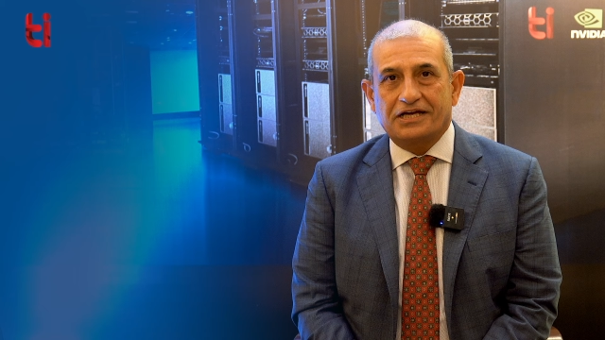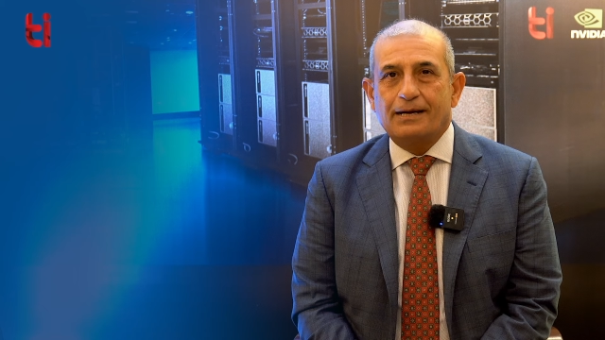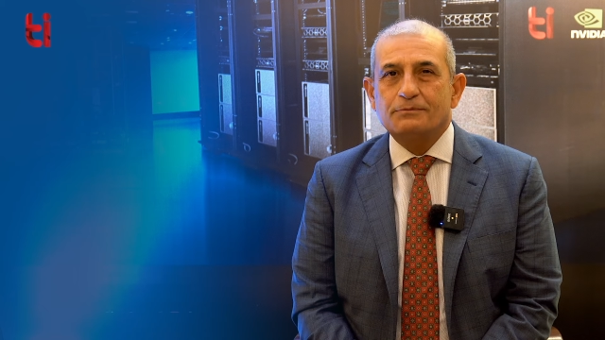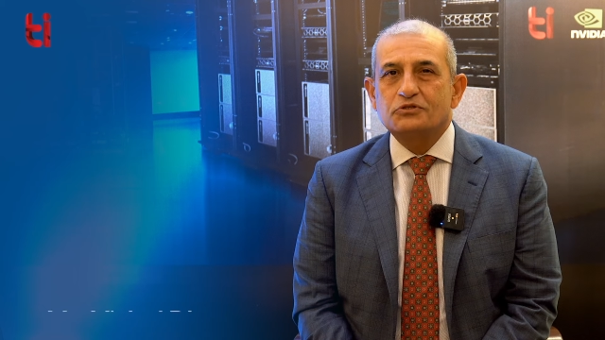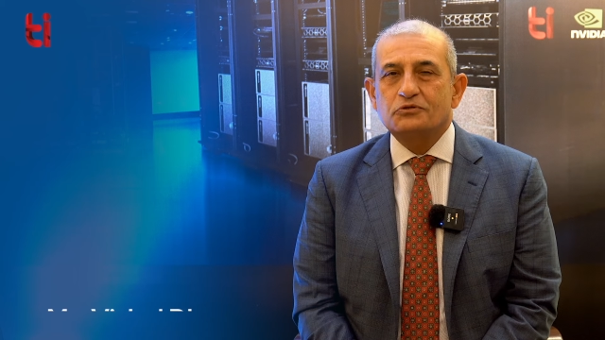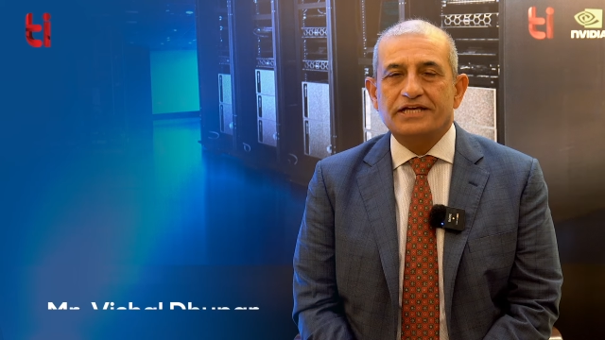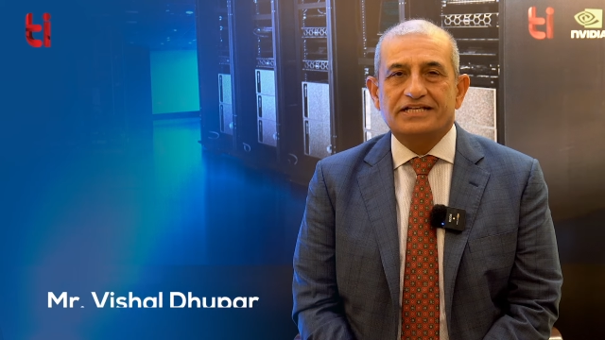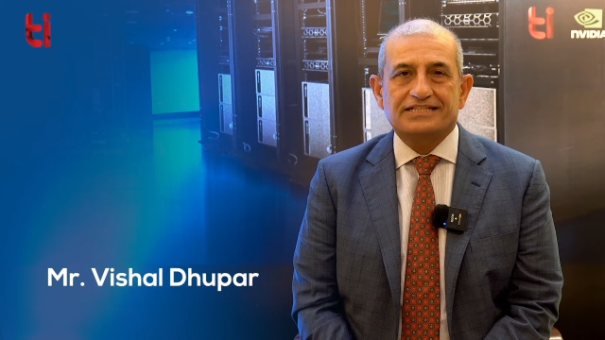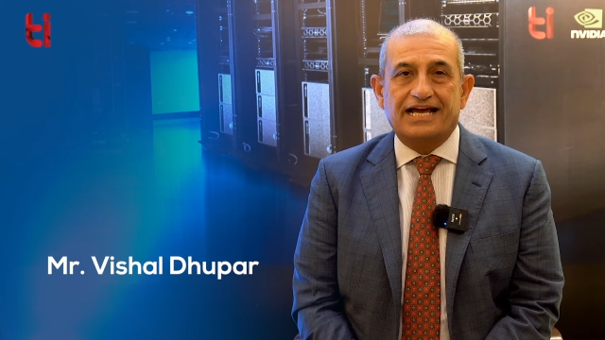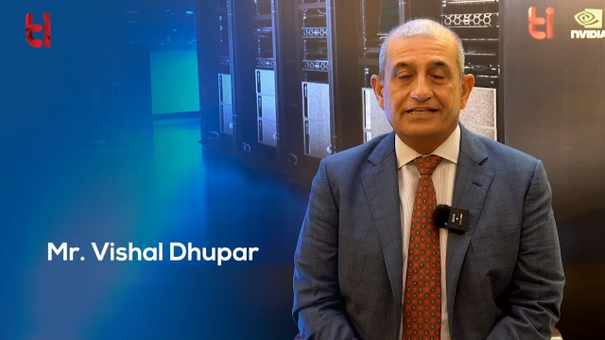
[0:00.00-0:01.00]
I'm truly
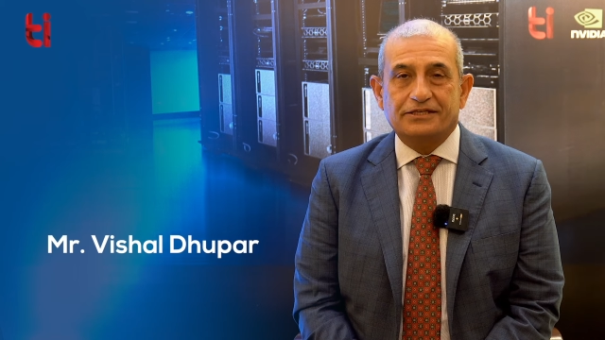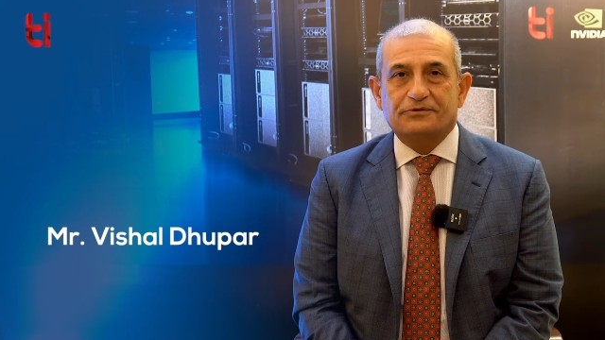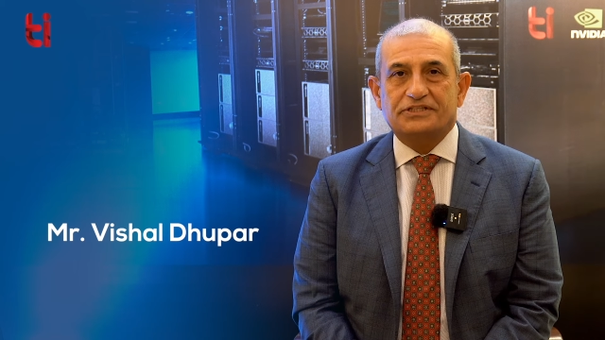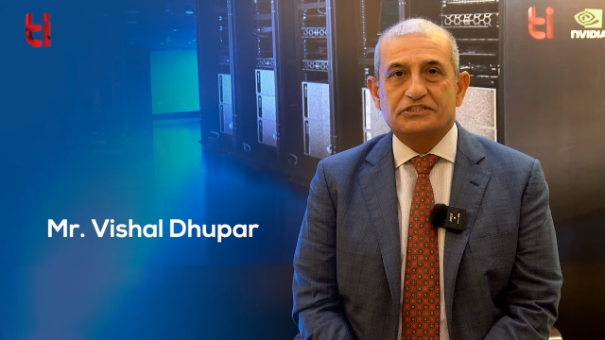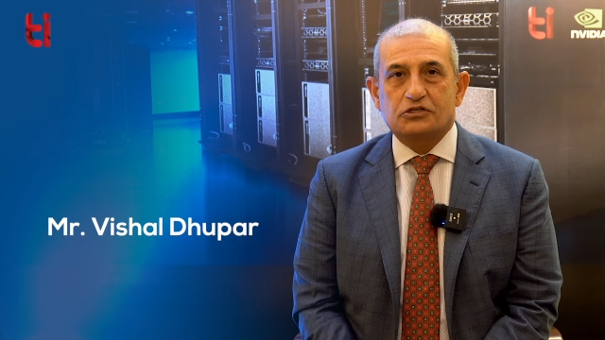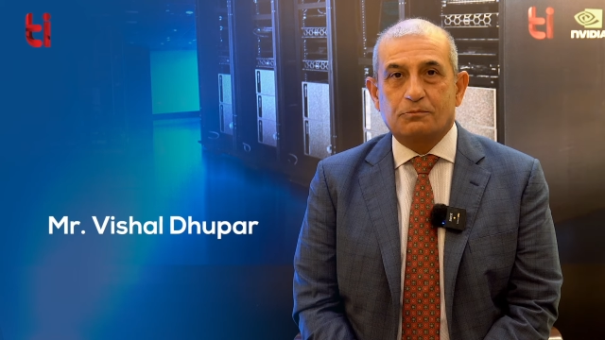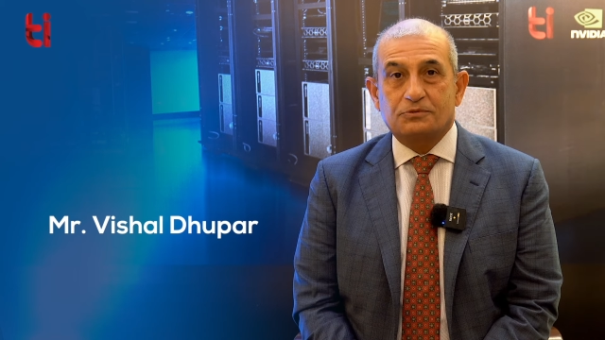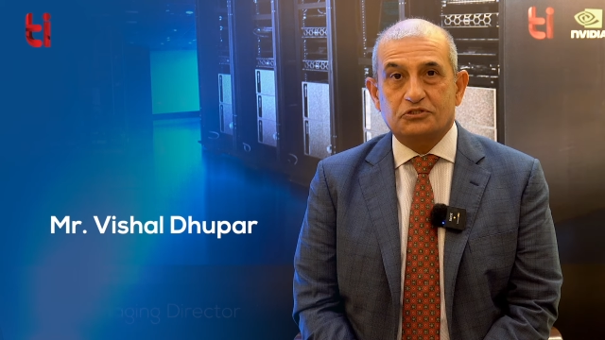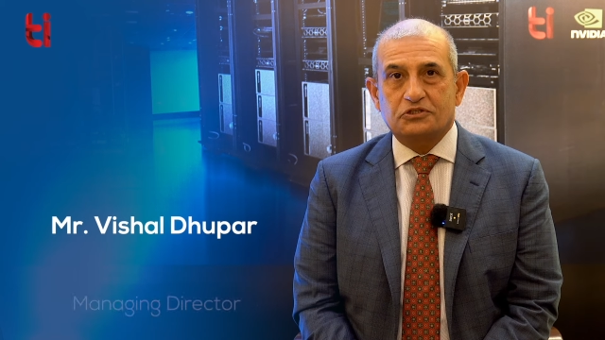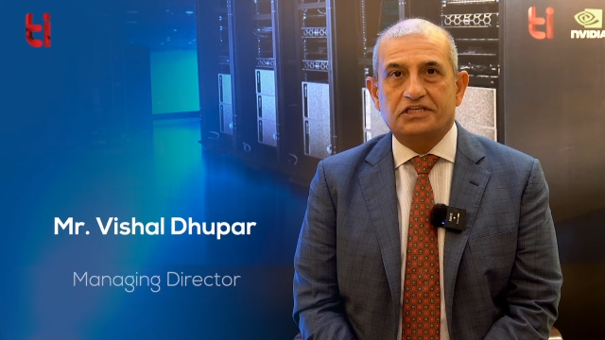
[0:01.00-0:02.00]
excited with this
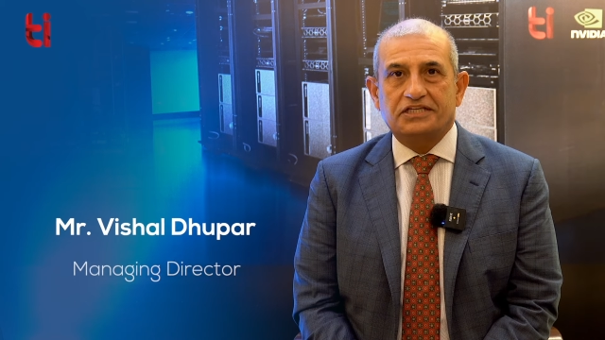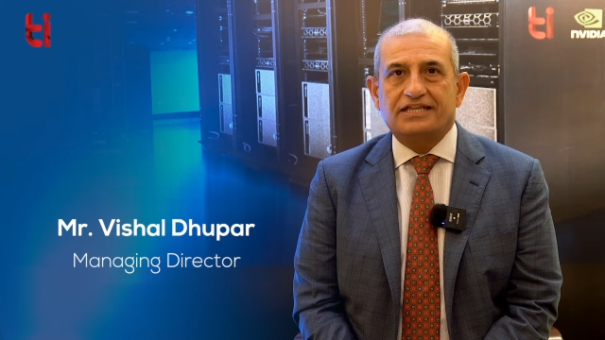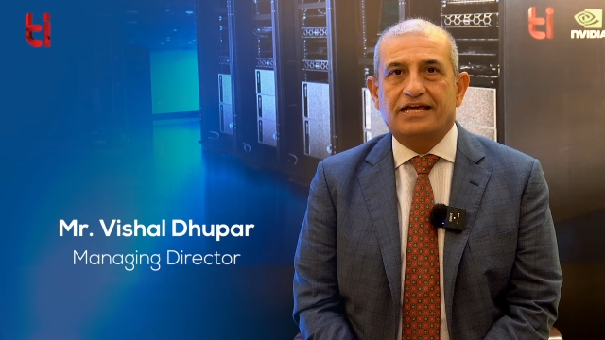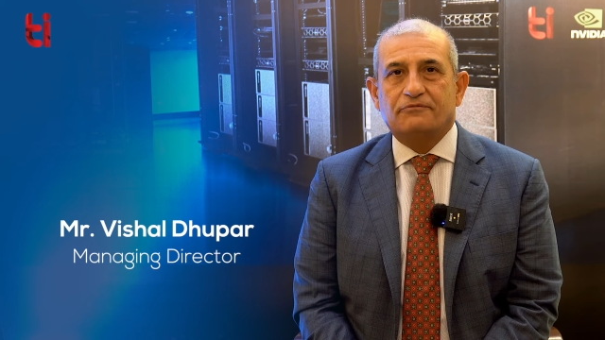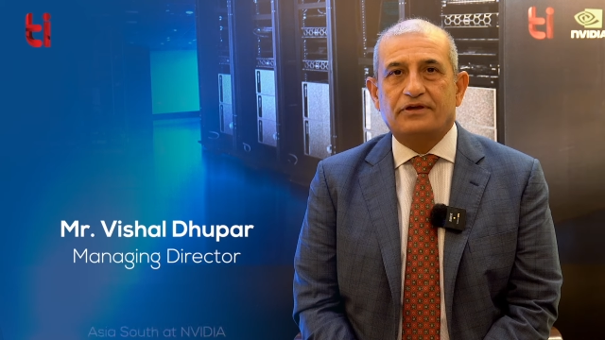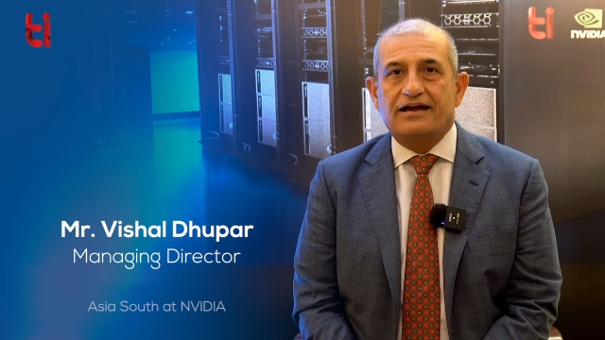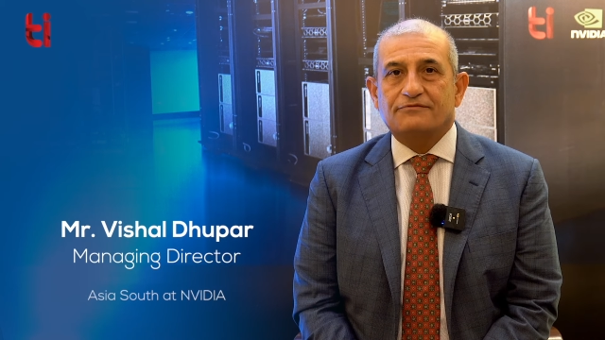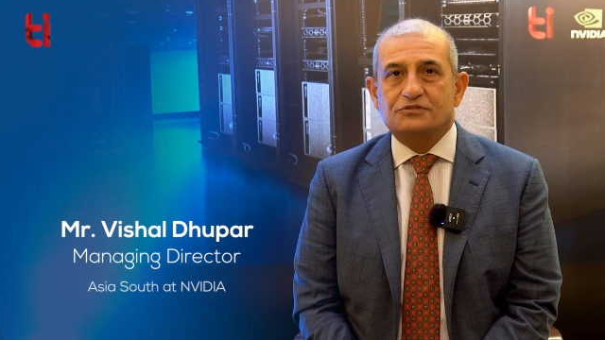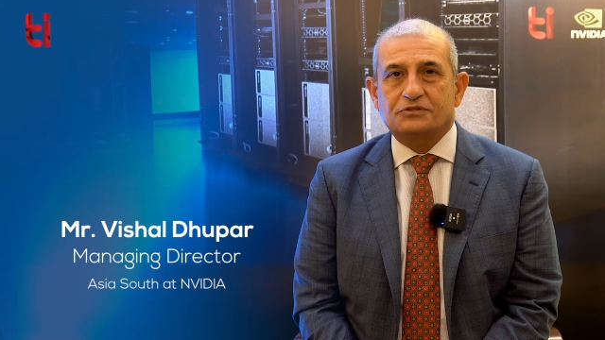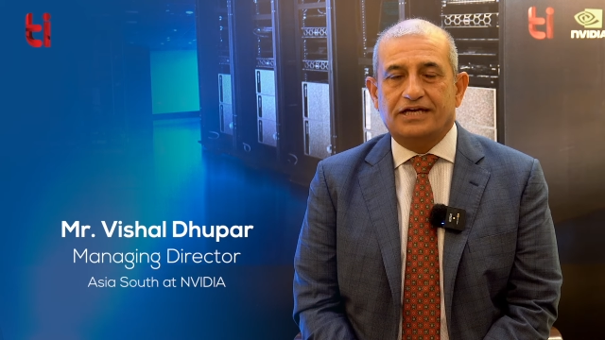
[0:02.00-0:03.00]
opportunity that we
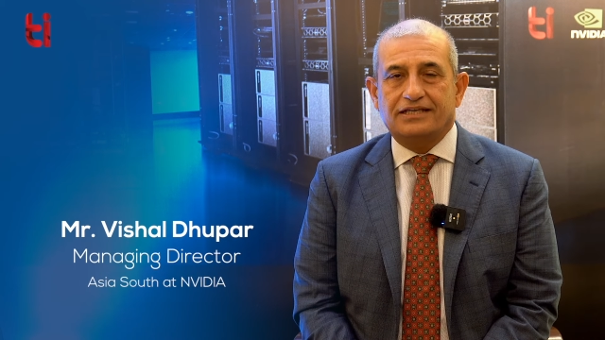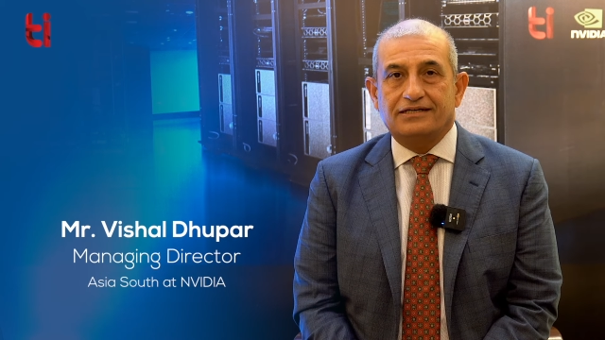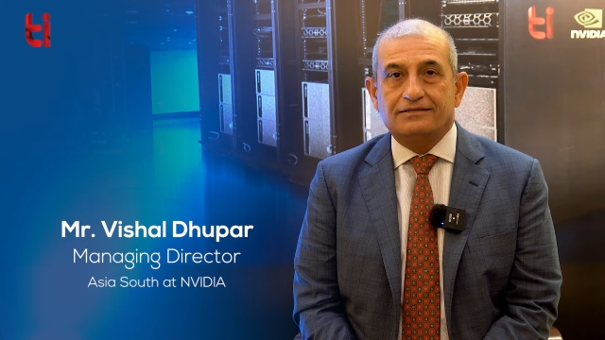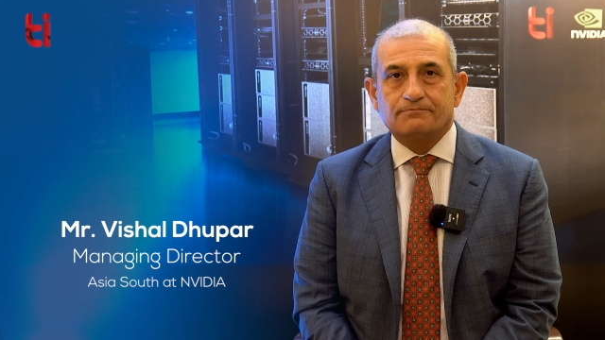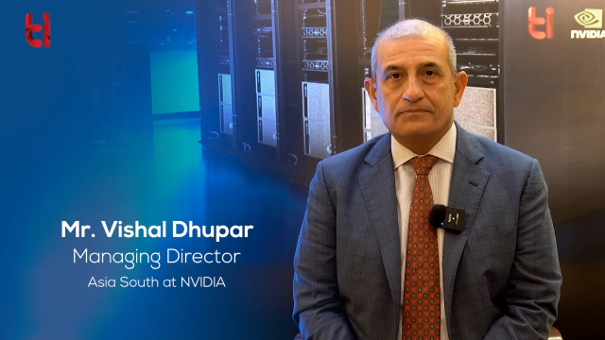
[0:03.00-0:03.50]
have together.